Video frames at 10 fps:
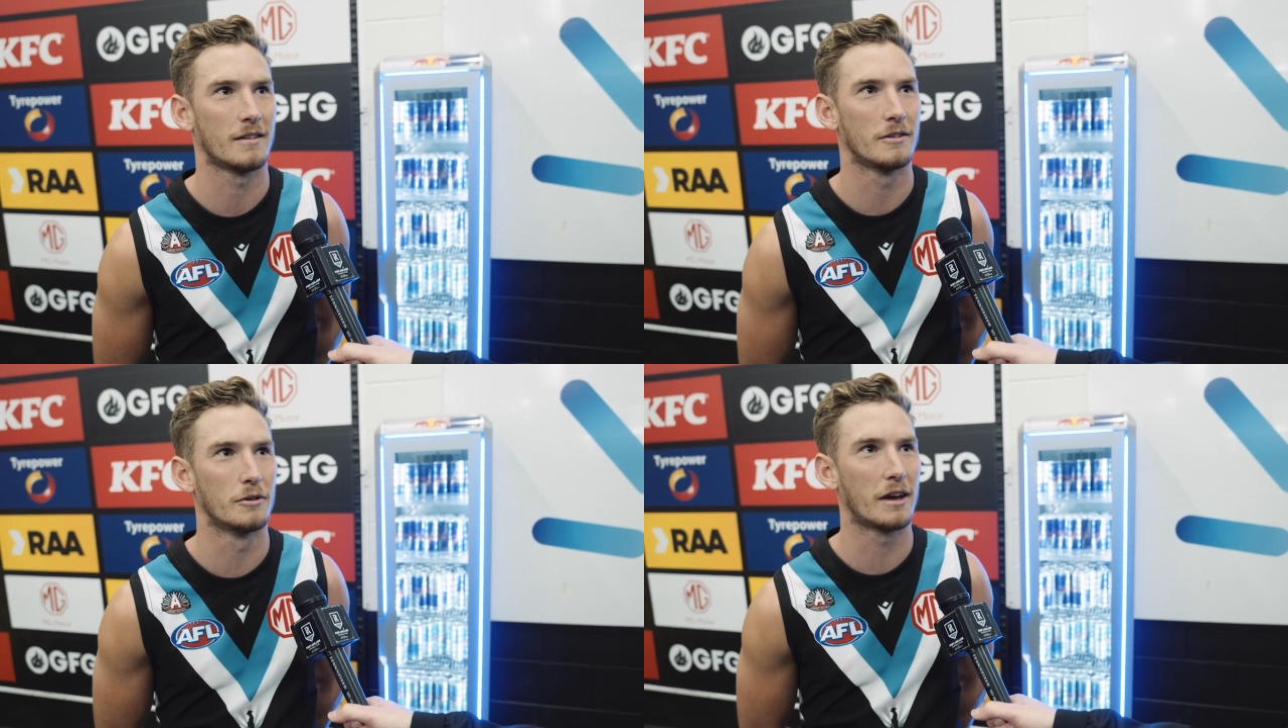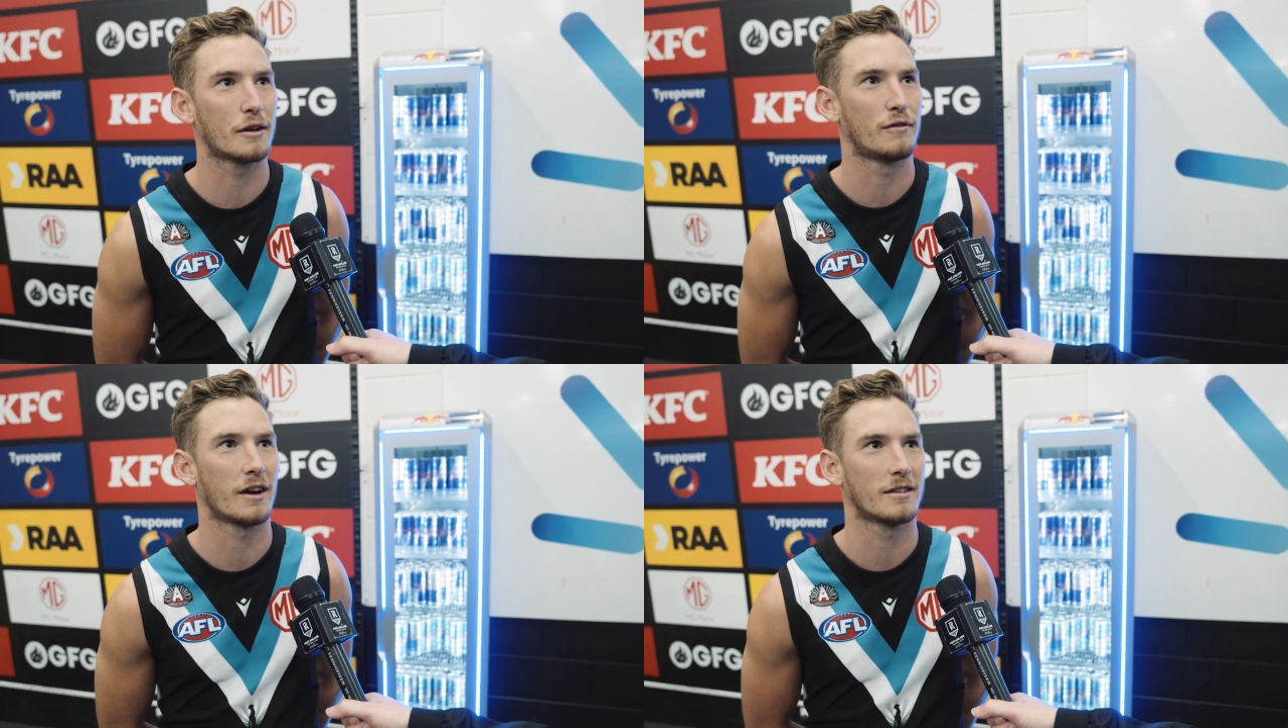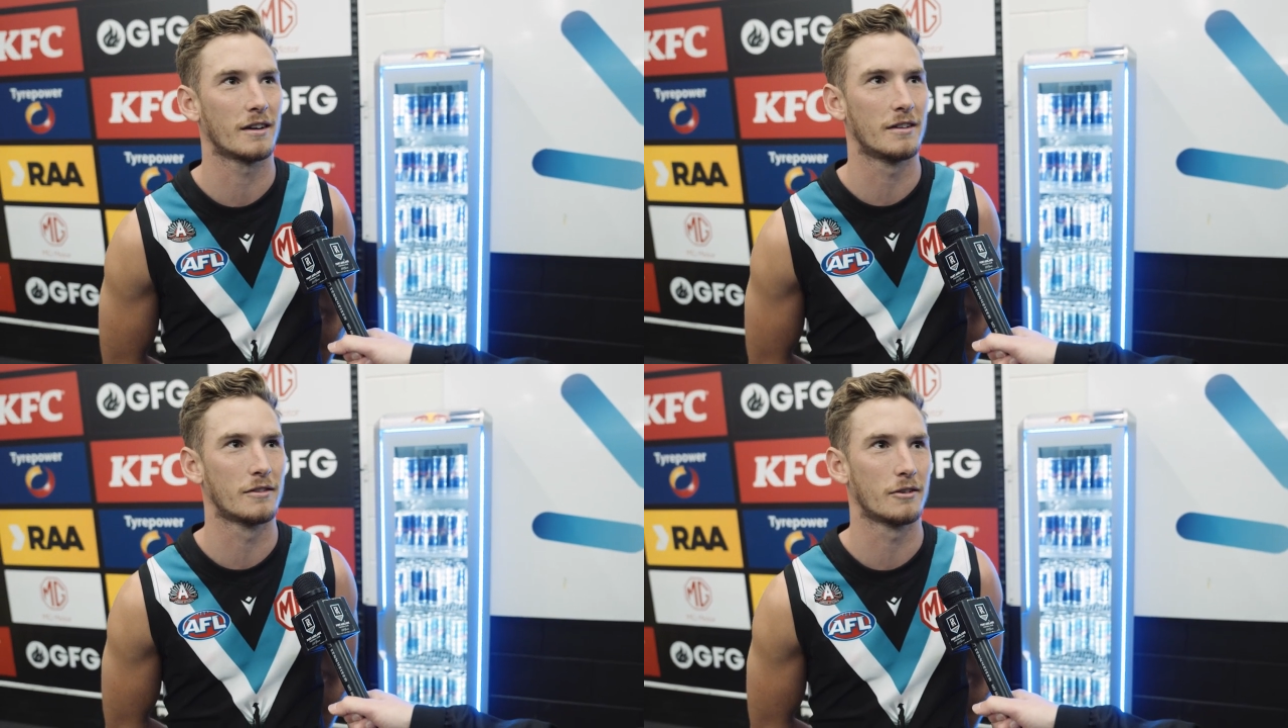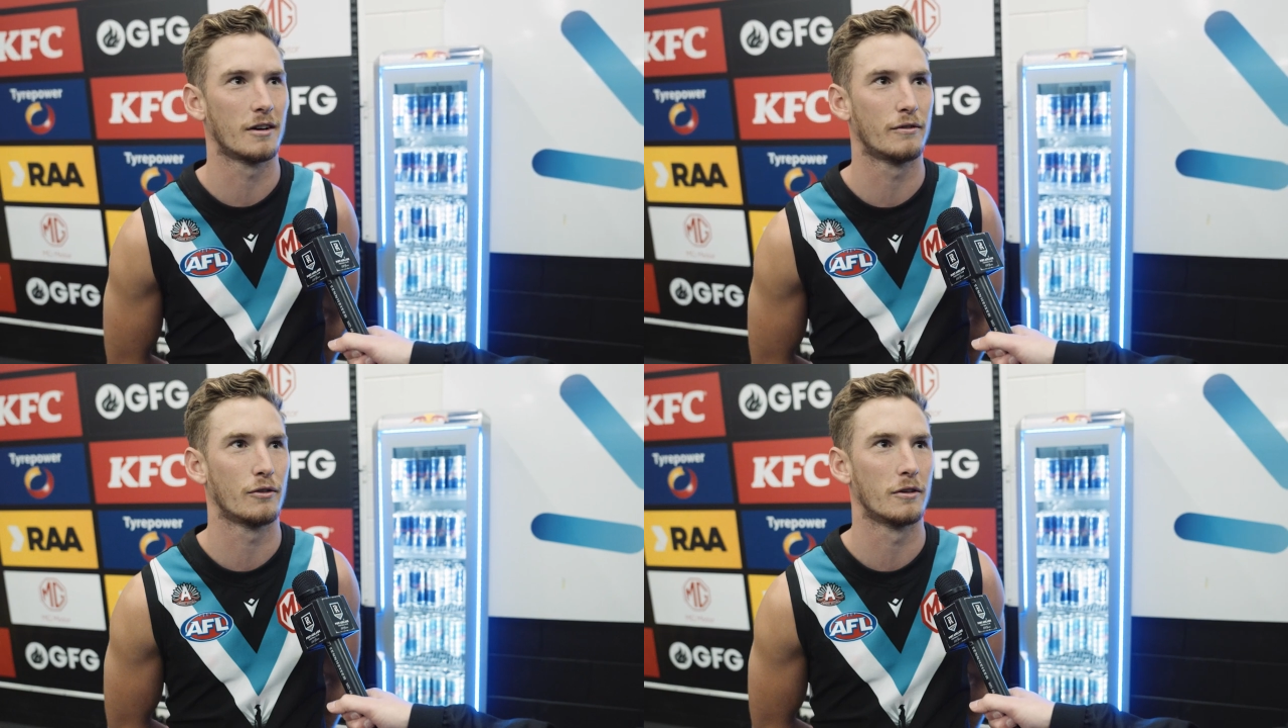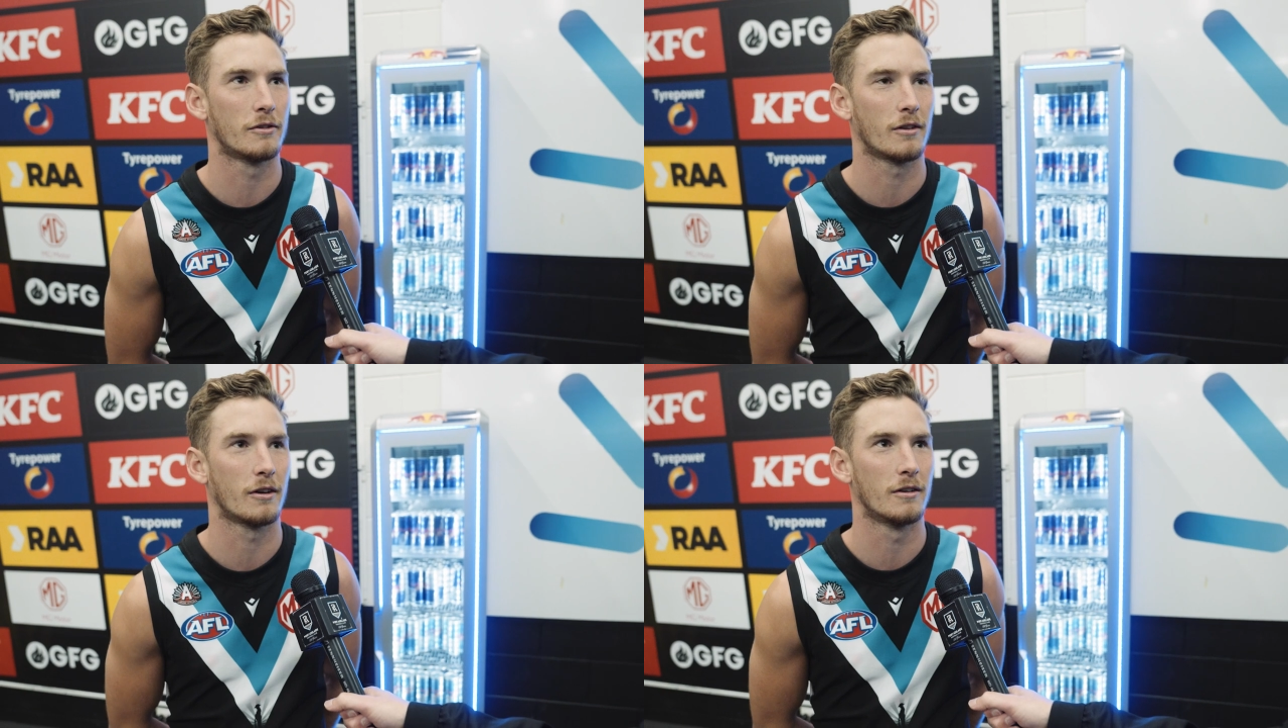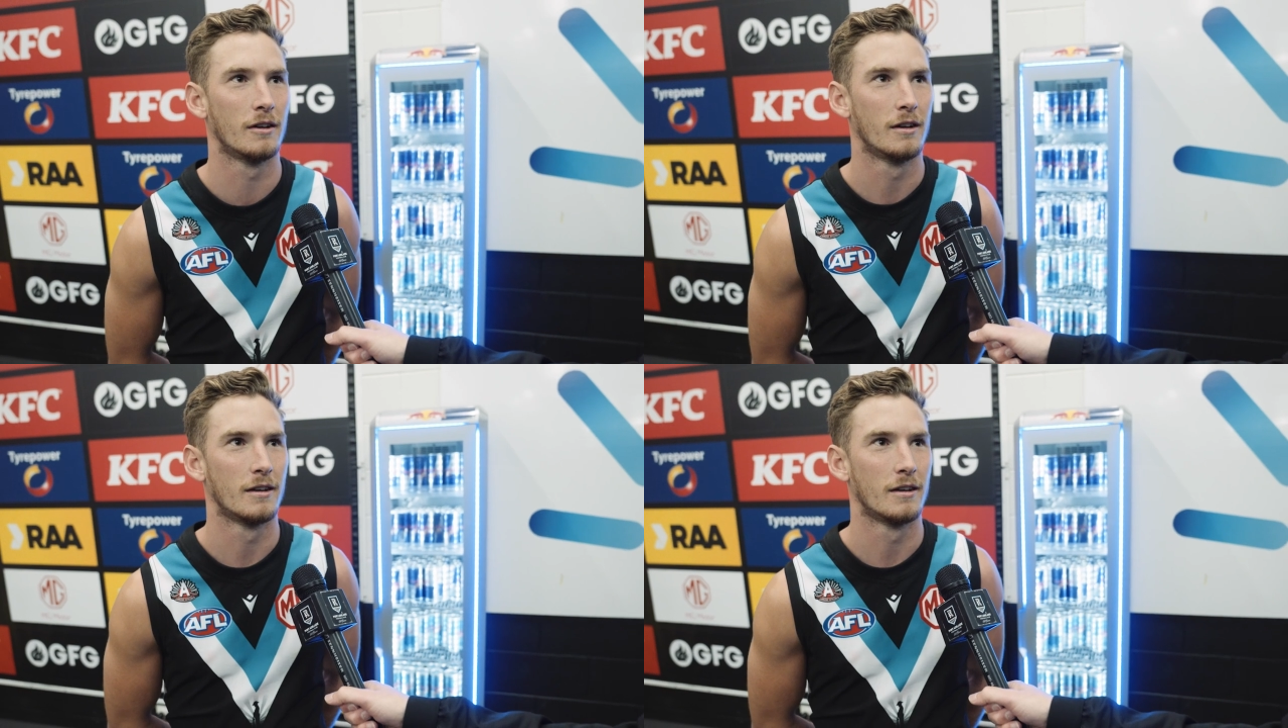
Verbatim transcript: little X factor inside for us, so